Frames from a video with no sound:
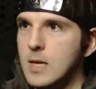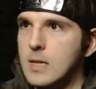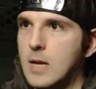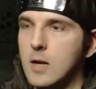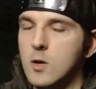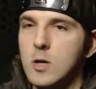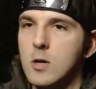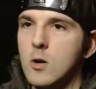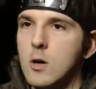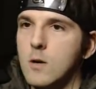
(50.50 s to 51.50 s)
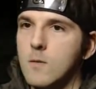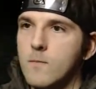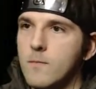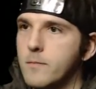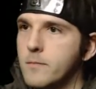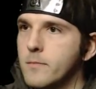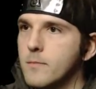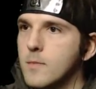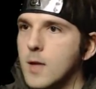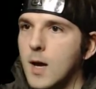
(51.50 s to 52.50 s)
Not good at all.
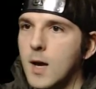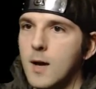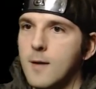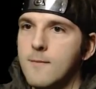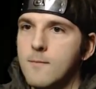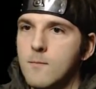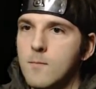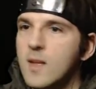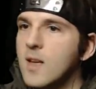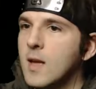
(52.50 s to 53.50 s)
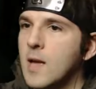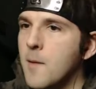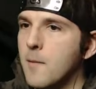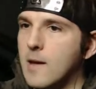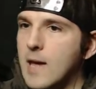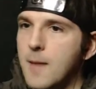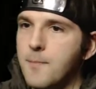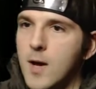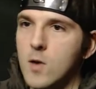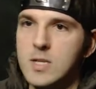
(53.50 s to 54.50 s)
Um, well,
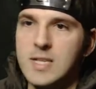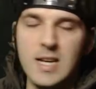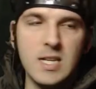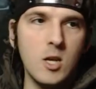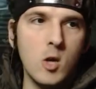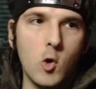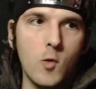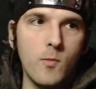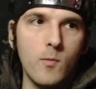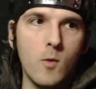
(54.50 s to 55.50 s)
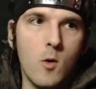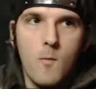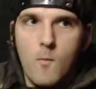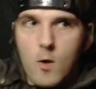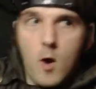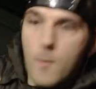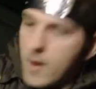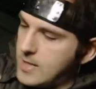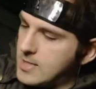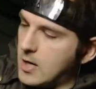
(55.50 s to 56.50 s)
Cat Bells is actually on, on, on
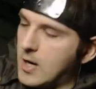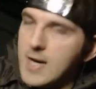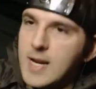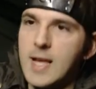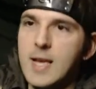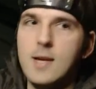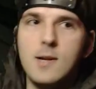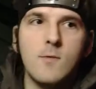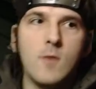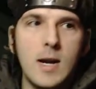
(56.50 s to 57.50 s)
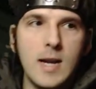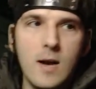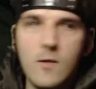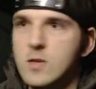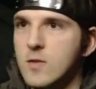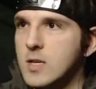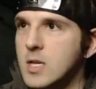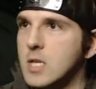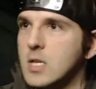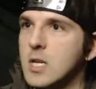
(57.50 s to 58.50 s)
my side here right now. For some reason,
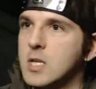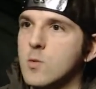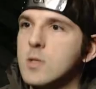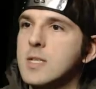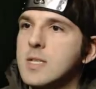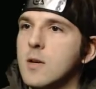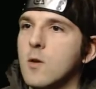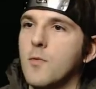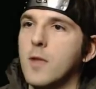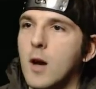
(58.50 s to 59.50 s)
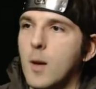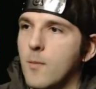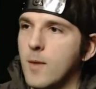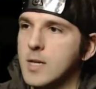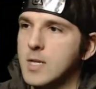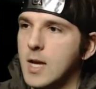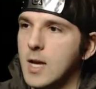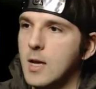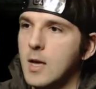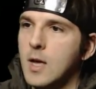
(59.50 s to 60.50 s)
she decided she wants to sit on the arm of my
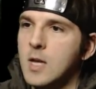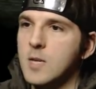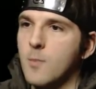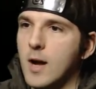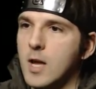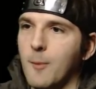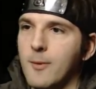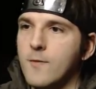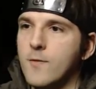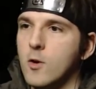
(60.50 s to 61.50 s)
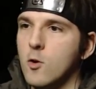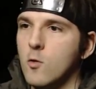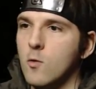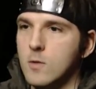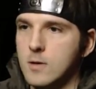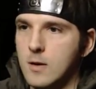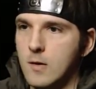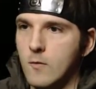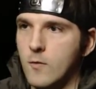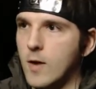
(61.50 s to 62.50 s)
chair. She might come in view
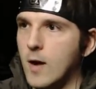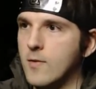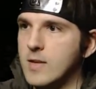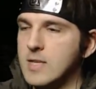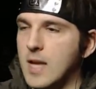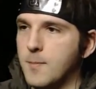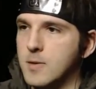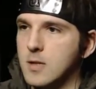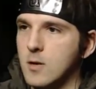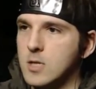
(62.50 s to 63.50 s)
throughout this episode.